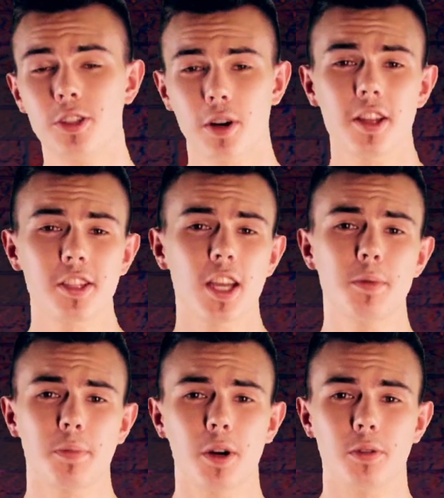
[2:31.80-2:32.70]
Try the same
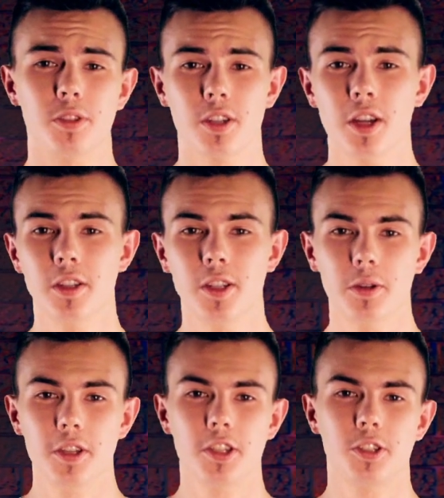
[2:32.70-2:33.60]
approach. No
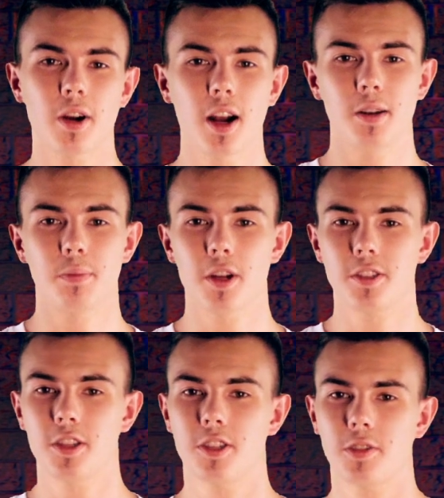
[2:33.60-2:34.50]
need to try and
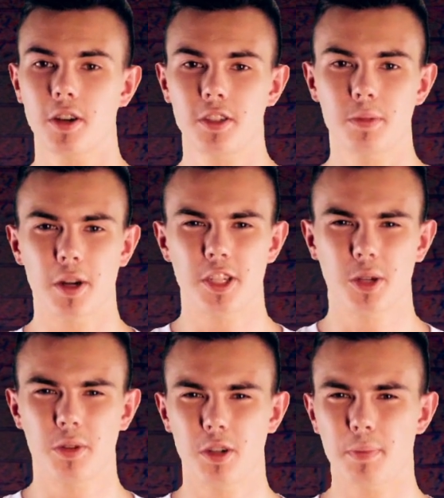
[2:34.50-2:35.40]
impress the instructor by
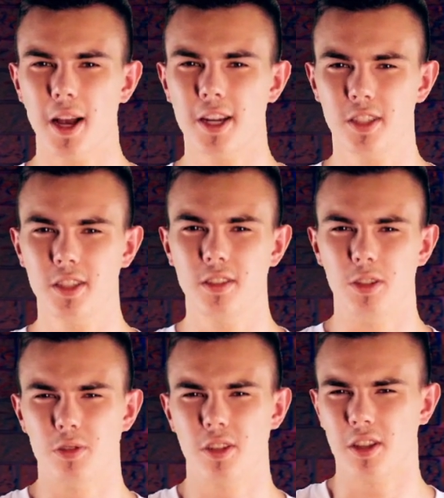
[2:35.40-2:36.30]
showing your passion
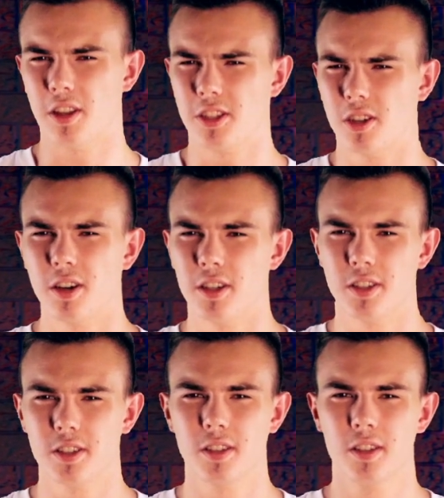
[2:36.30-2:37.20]
using a
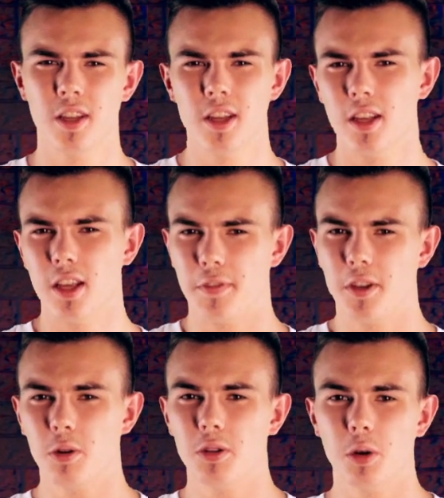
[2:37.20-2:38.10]
thesaurus. If you
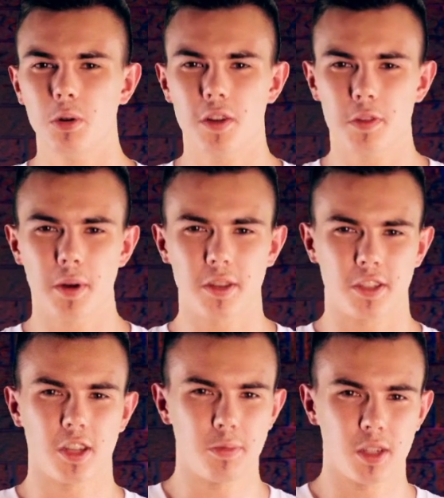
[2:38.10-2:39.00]
don't know enough about the
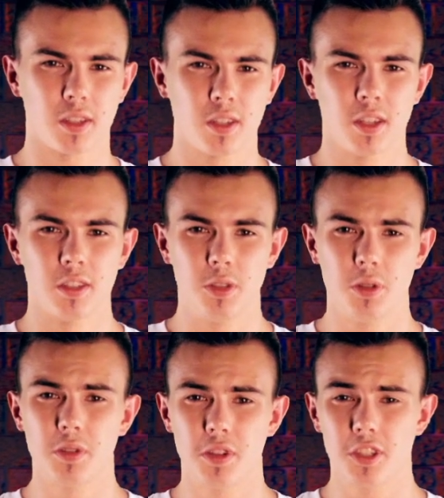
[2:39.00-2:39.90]
subject, do
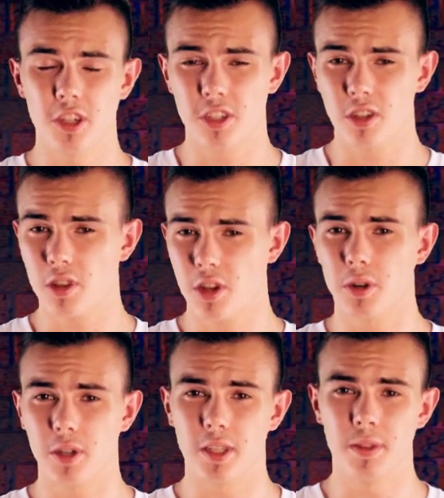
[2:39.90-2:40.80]
your research
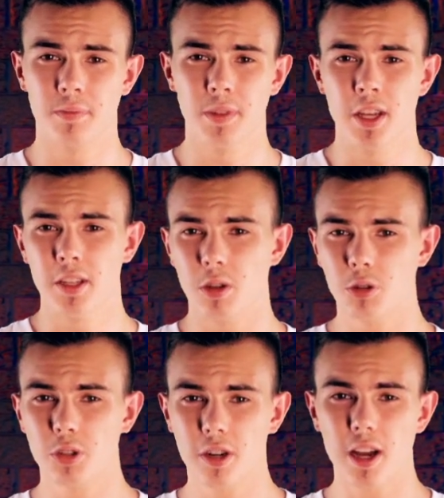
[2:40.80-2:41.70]
thoroughly.
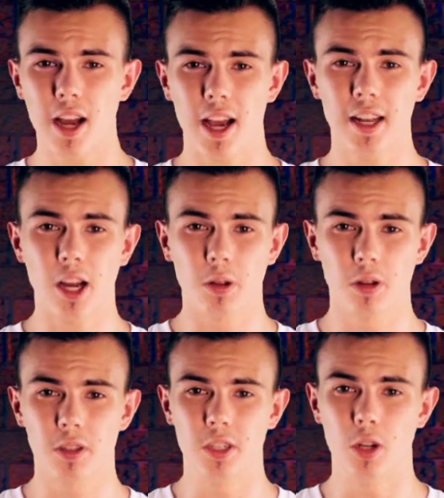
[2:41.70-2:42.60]
Don't try to hide how
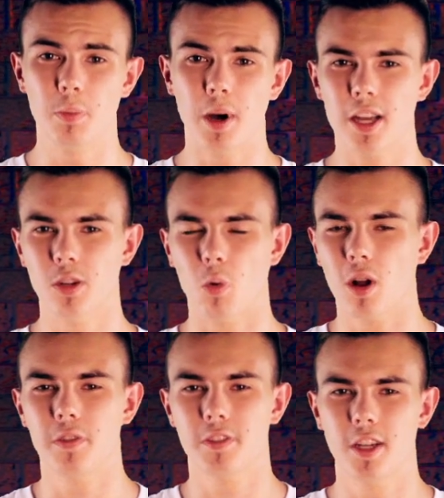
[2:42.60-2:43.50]
little you know behind a
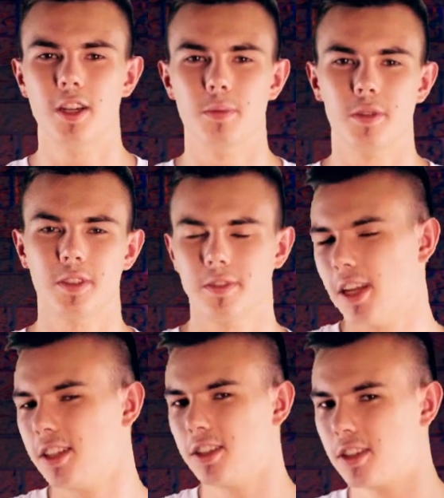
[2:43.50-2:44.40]
wall of synonyms.
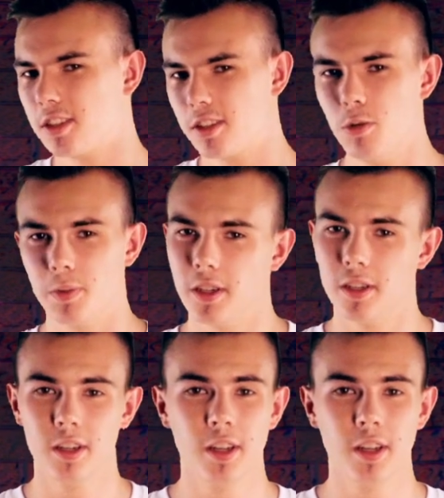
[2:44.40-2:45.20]
That's just stupid.